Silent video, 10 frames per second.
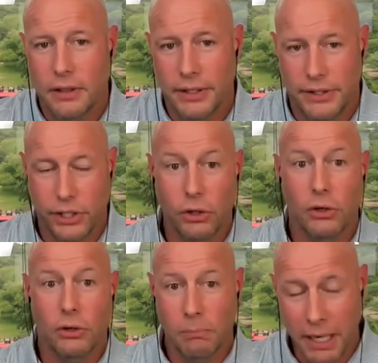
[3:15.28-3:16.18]

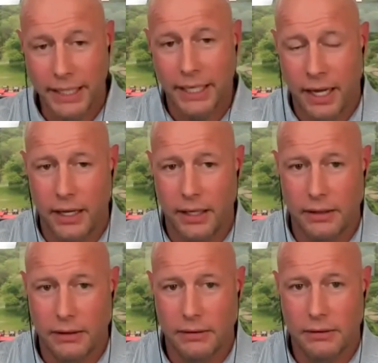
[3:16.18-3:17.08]
until Monday night
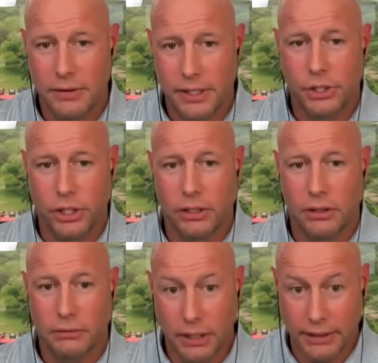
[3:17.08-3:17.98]
this
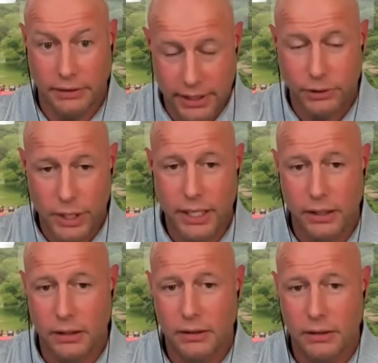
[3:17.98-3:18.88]
year, like this
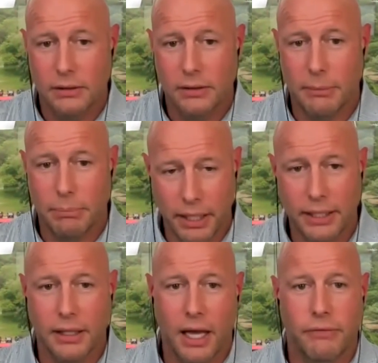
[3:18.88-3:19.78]
week. I
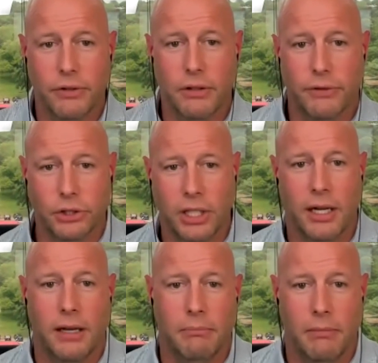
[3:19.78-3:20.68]
played live for the first
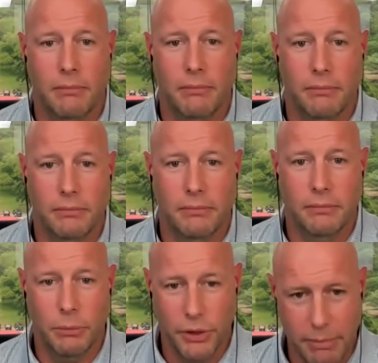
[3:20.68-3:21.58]
time
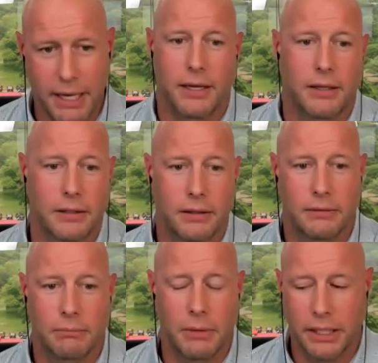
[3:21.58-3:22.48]
with a band
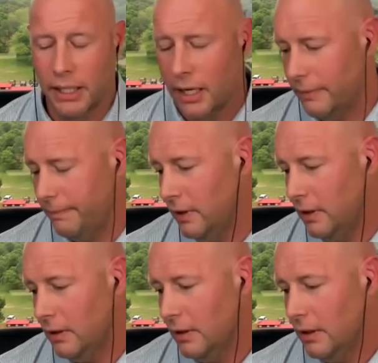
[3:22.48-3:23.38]
Monday night.
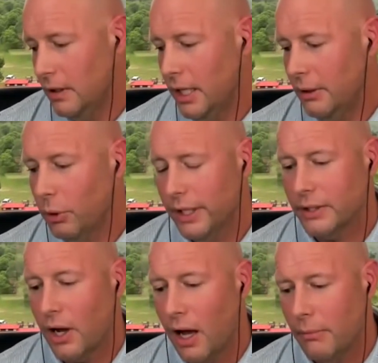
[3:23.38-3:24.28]
And what it
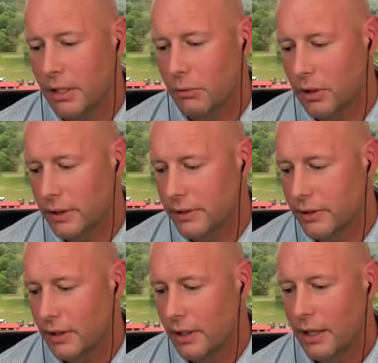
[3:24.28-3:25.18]
taught me
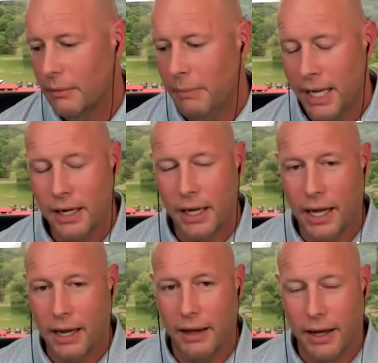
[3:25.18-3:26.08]
was, man,
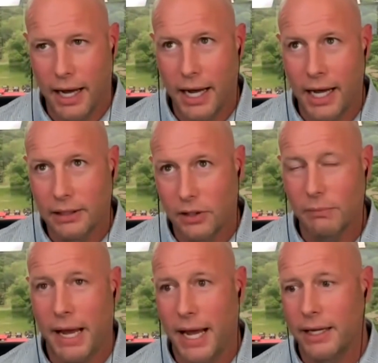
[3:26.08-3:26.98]
I
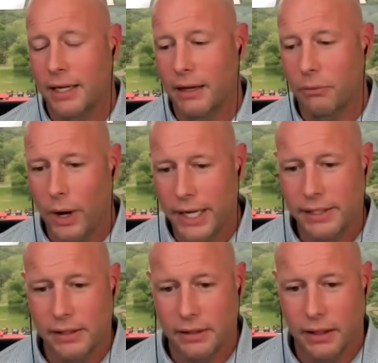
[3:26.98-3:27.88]
look back and I
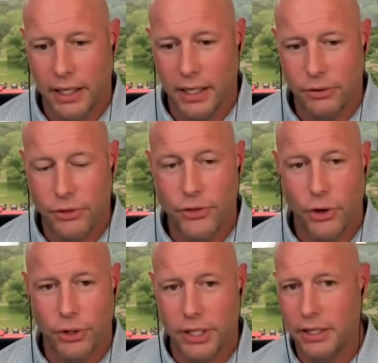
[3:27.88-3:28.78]
wasted like
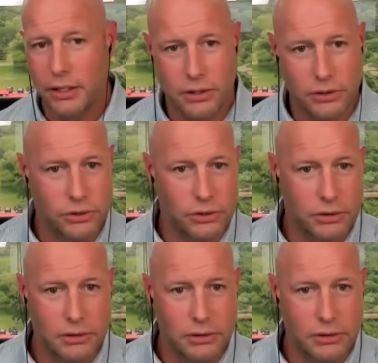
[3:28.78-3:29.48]
30 years,